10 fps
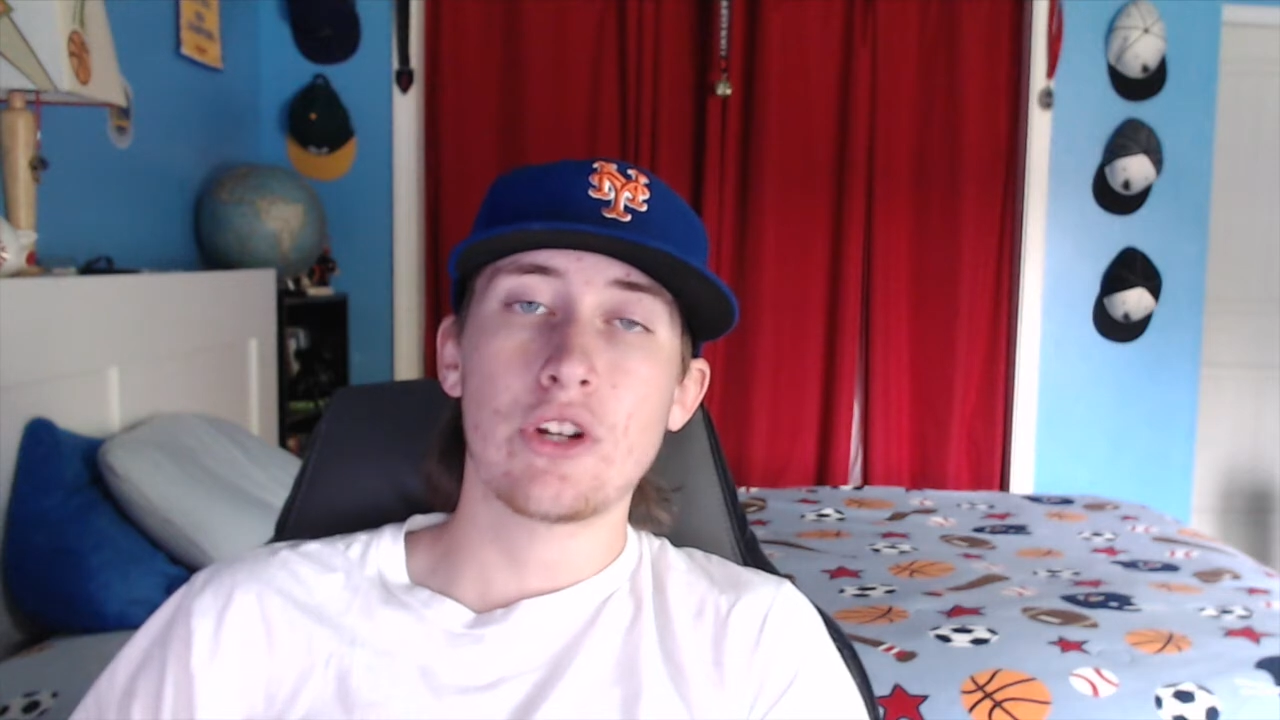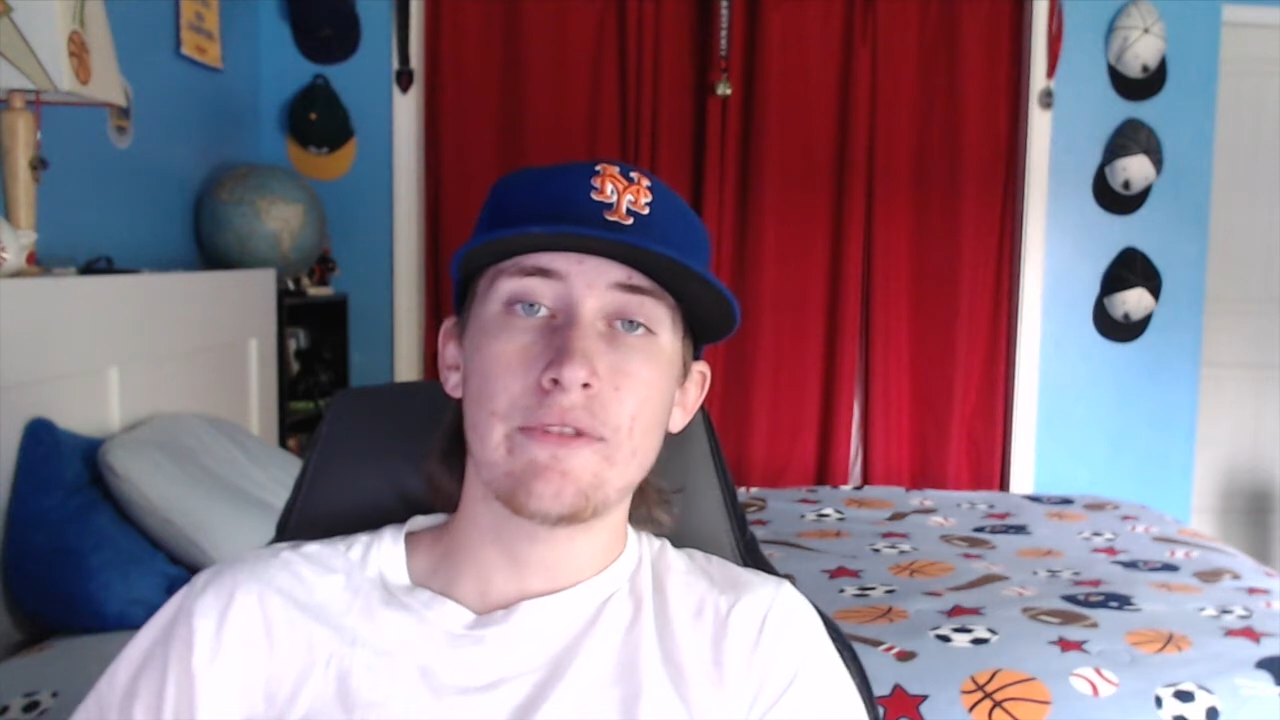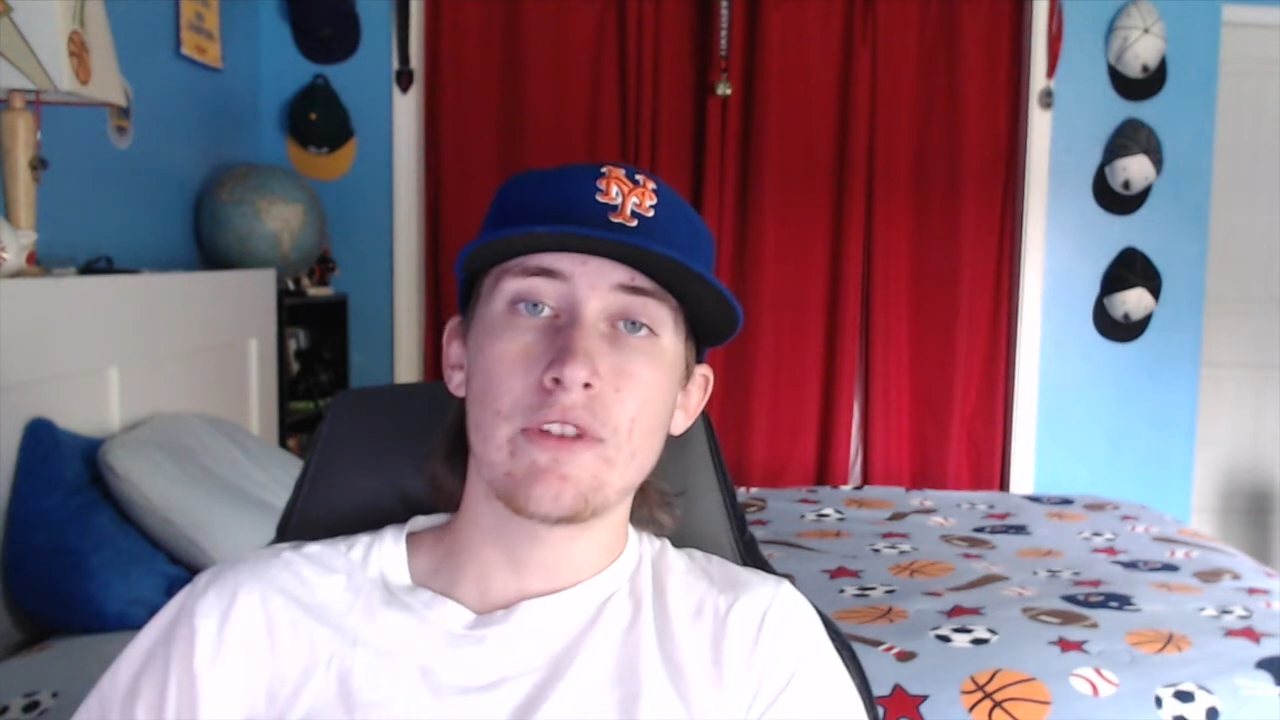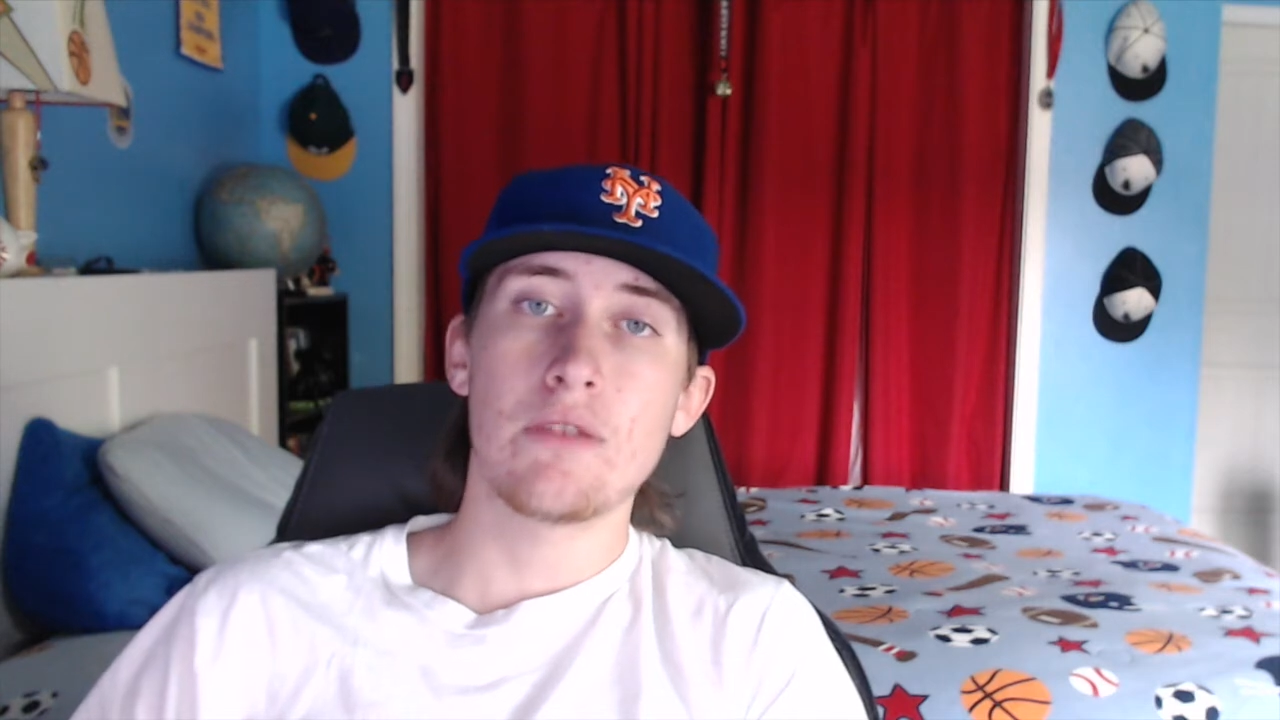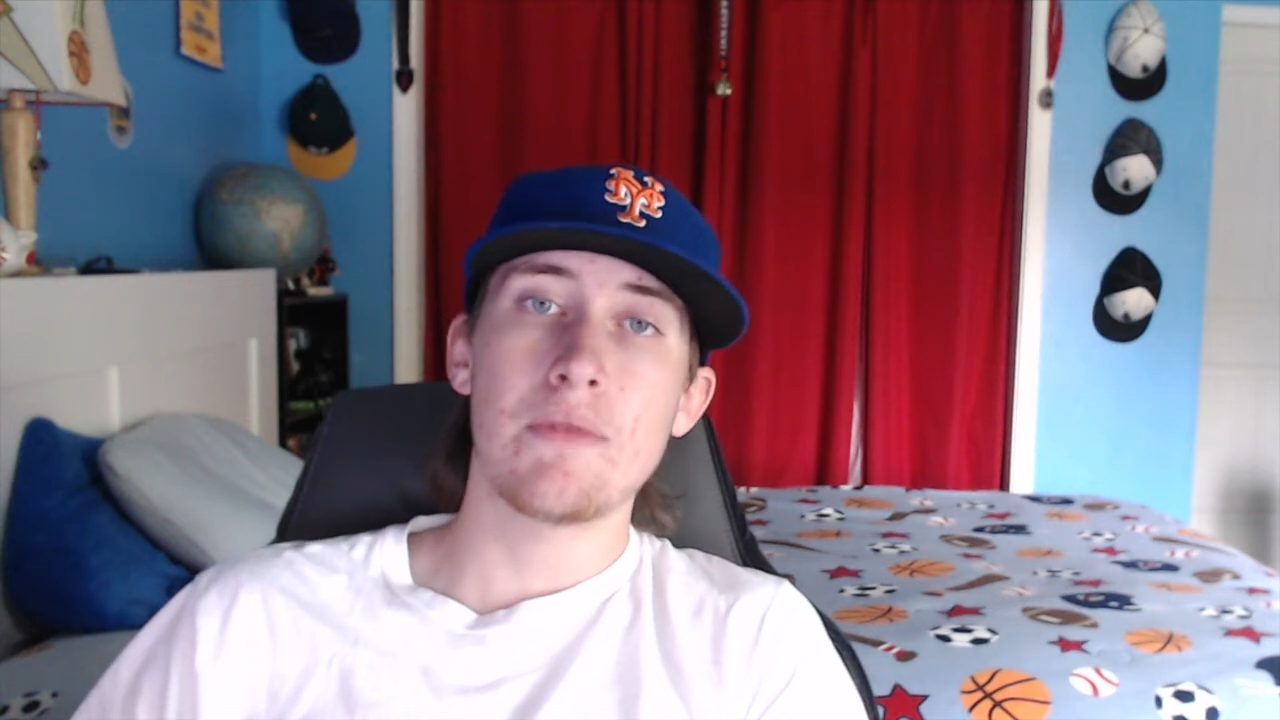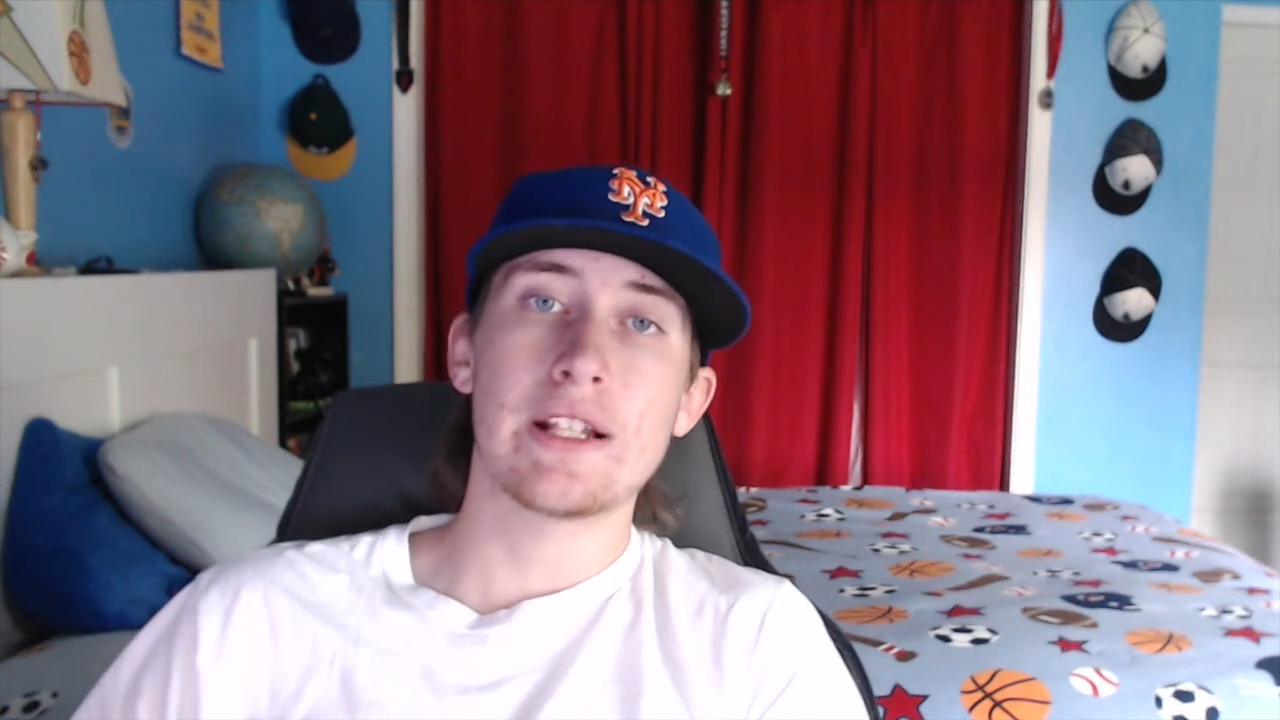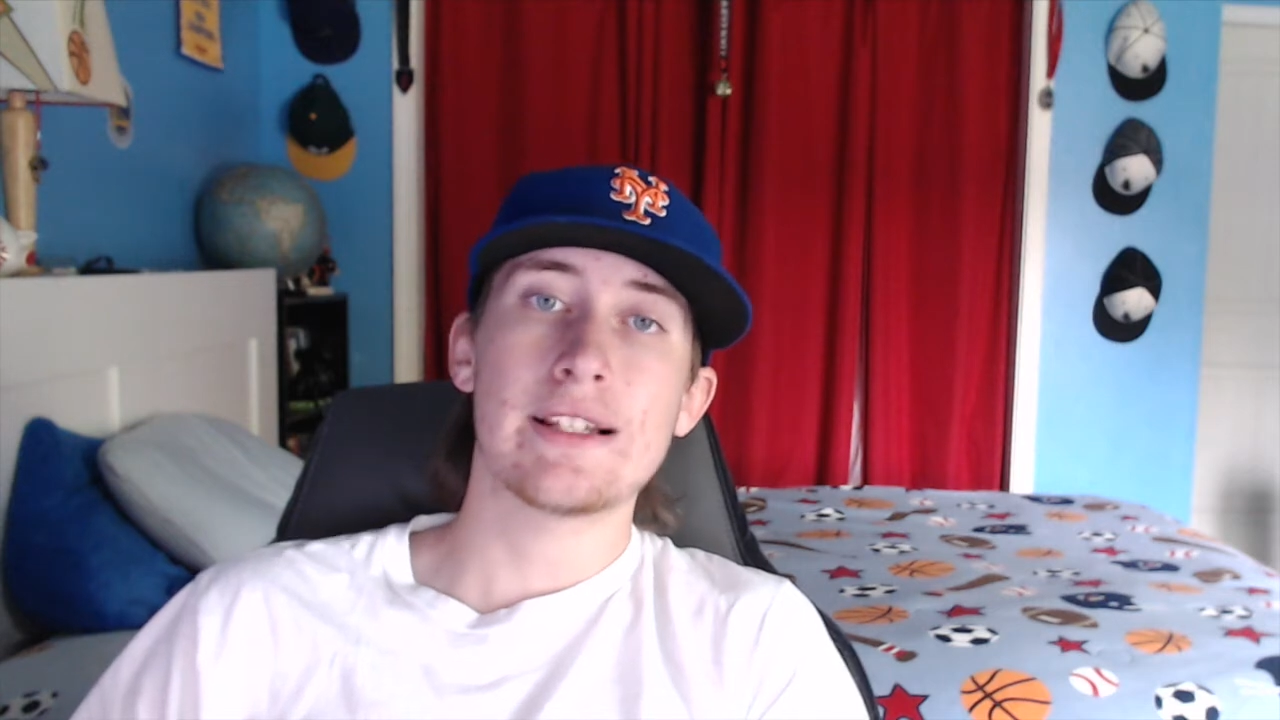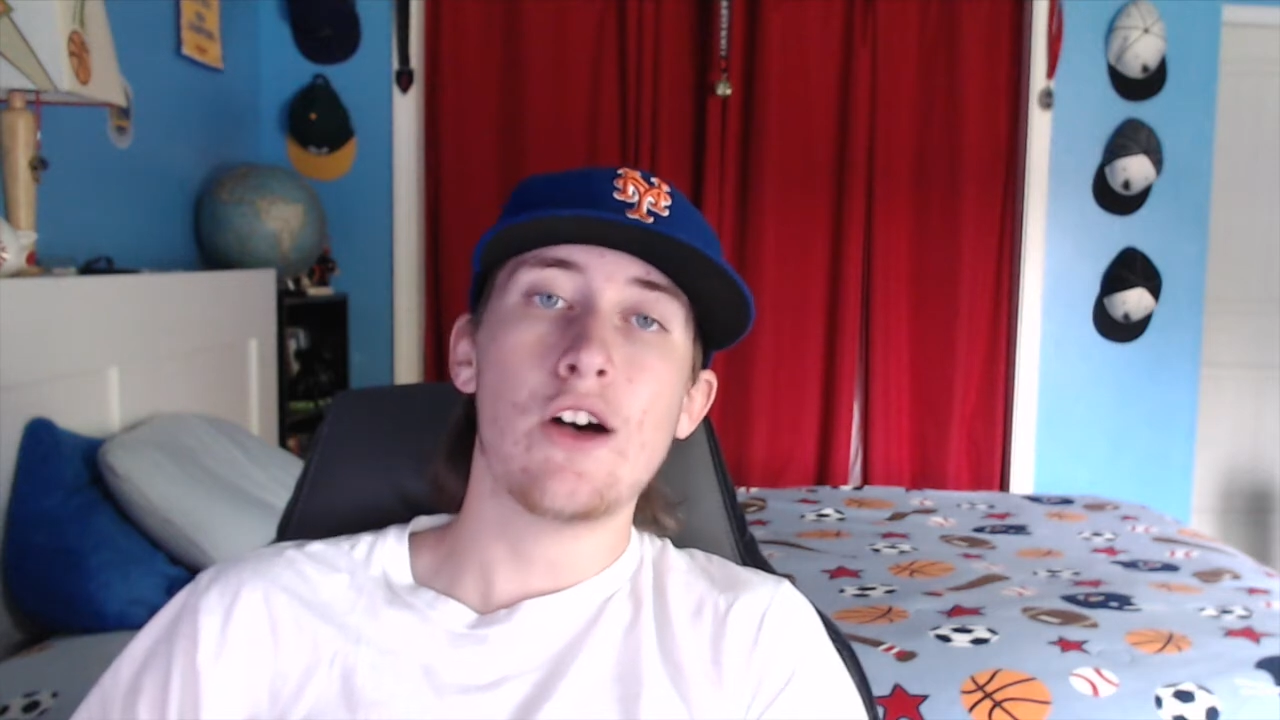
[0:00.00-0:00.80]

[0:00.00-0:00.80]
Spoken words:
trade for the Mets.